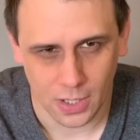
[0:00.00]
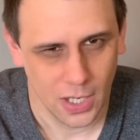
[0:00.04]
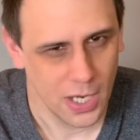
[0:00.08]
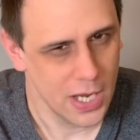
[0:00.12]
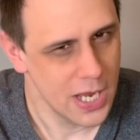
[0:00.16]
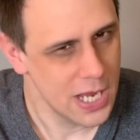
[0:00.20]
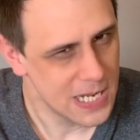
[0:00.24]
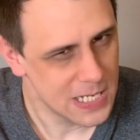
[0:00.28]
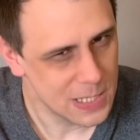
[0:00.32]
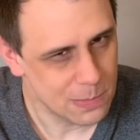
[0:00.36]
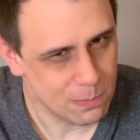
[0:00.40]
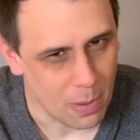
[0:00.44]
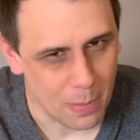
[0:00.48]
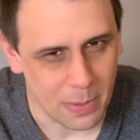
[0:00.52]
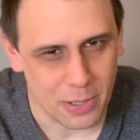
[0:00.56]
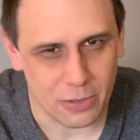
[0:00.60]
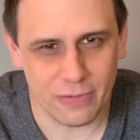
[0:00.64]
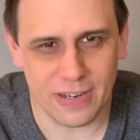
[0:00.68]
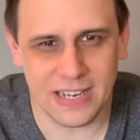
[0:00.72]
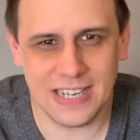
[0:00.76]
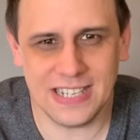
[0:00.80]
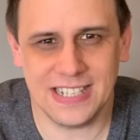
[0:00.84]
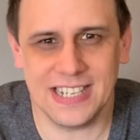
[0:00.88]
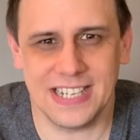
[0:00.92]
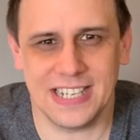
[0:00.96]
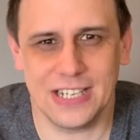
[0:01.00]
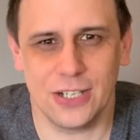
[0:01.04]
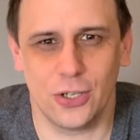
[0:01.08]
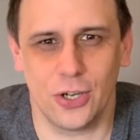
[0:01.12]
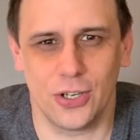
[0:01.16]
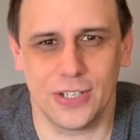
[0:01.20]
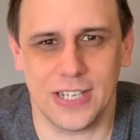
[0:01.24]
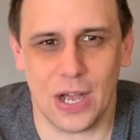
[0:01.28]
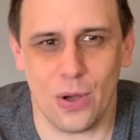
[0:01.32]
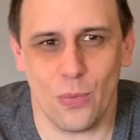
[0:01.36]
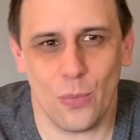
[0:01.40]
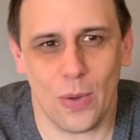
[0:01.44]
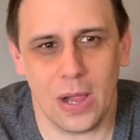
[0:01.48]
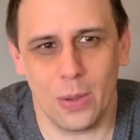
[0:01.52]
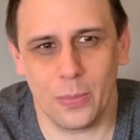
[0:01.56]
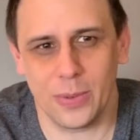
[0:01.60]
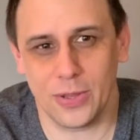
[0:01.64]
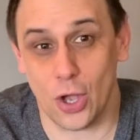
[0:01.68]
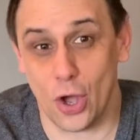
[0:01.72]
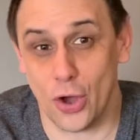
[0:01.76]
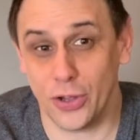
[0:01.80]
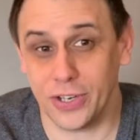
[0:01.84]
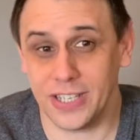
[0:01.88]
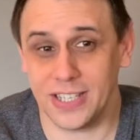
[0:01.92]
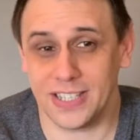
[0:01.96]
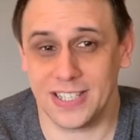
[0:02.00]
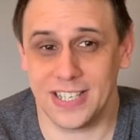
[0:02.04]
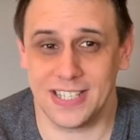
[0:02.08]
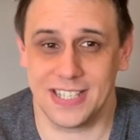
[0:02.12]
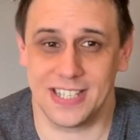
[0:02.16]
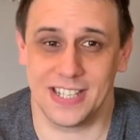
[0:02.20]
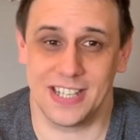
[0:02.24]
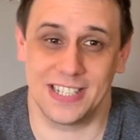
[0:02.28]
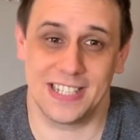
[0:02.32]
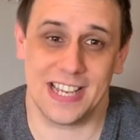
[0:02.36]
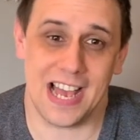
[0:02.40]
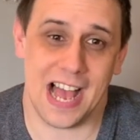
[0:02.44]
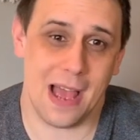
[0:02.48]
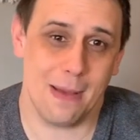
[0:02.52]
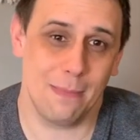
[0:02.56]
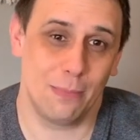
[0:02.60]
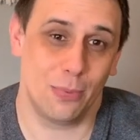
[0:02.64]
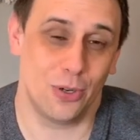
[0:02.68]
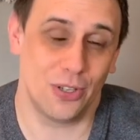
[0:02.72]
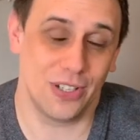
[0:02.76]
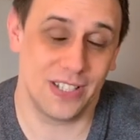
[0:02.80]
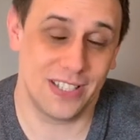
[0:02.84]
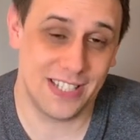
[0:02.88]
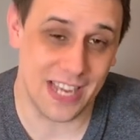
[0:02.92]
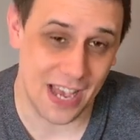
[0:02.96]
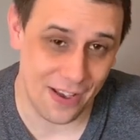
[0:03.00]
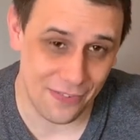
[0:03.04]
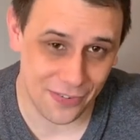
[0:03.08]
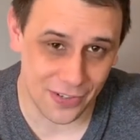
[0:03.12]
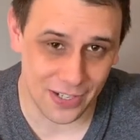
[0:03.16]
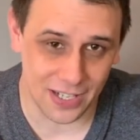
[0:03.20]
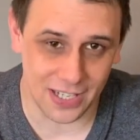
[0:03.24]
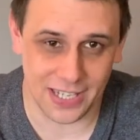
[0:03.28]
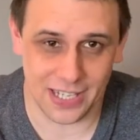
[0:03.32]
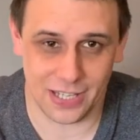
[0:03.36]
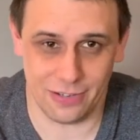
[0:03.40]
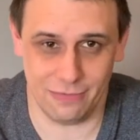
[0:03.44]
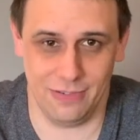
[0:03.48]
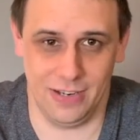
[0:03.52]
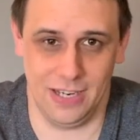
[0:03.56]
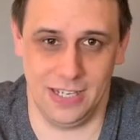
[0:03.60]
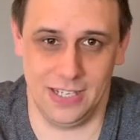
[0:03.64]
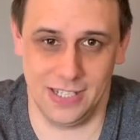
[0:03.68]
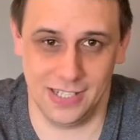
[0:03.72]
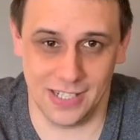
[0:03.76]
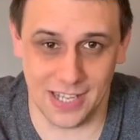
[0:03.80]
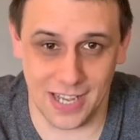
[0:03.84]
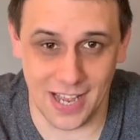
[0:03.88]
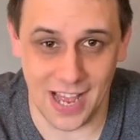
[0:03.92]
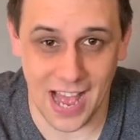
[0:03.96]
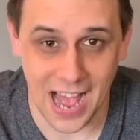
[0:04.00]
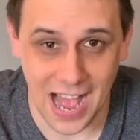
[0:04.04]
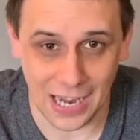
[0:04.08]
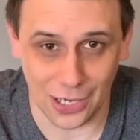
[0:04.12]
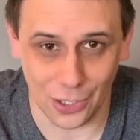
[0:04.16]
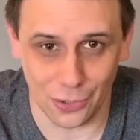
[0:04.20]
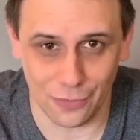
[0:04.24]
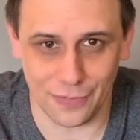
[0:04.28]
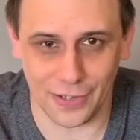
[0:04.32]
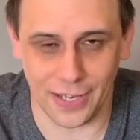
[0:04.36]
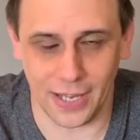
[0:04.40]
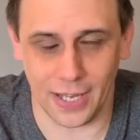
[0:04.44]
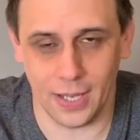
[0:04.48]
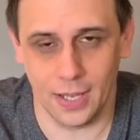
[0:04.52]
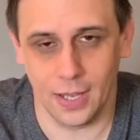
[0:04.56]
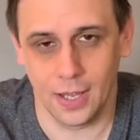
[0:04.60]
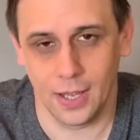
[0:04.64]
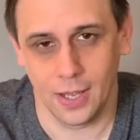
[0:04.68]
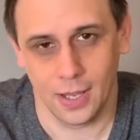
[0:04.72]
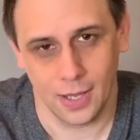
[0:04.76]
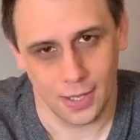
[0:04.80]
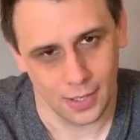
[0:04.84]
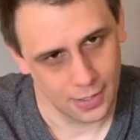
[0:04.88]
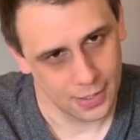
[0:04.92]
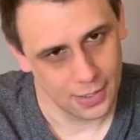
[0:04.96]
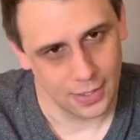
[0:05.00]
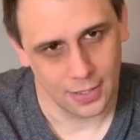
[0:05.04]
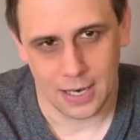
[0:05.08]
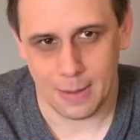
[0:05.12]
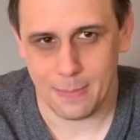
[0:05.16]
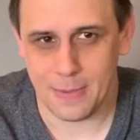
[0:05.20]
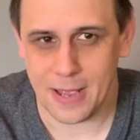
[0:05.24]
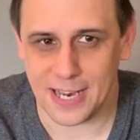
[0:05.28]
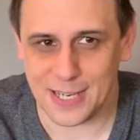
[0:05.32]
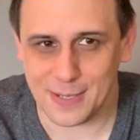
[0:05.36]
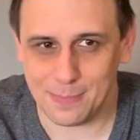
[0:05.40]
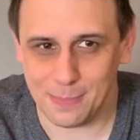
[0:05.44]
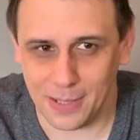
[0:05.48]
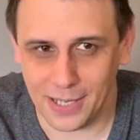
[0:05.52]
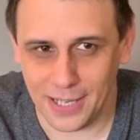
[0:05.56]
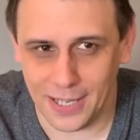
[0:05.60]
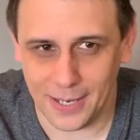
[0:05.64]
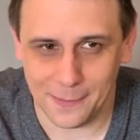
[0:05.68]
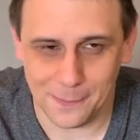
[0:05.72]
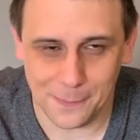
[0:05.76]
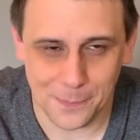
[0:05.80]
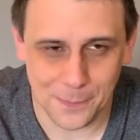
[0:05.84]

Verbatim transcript: It's probably the reason it didn't go down well with audiences at the time, but definitely the reason that I love it. Let me explain.